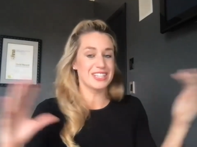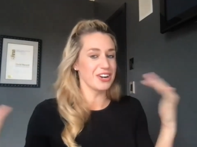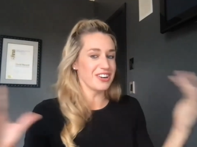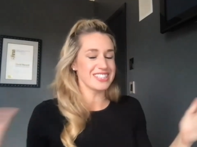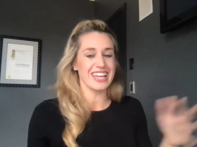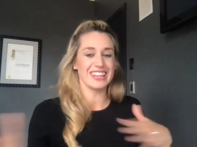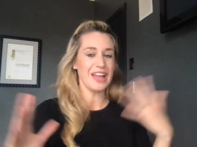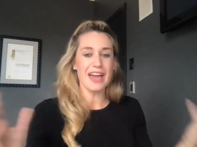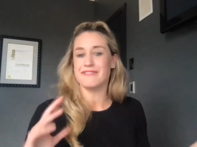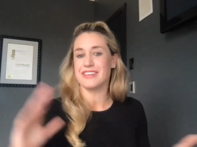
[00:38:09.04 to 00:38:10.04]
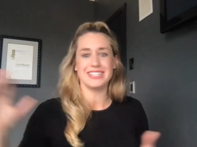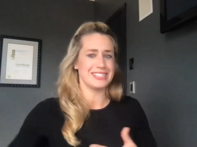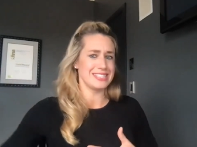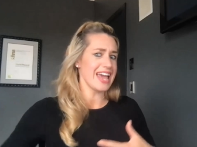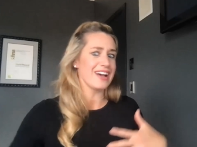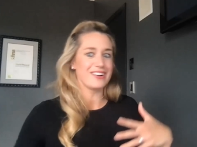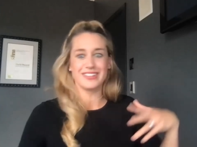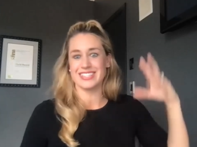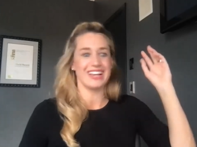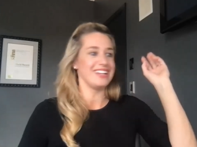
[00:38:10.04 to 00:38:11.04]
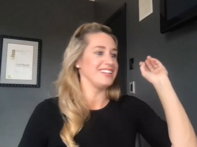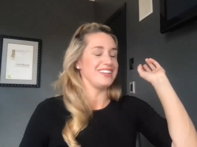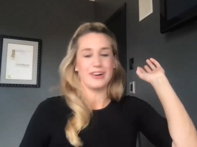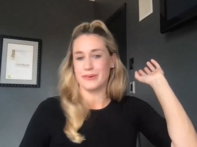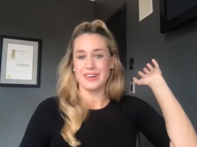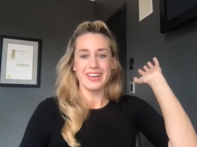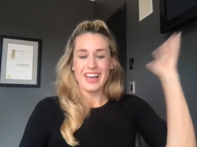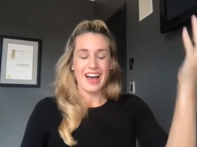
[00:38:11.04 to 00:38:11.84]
factors in life in sales in you know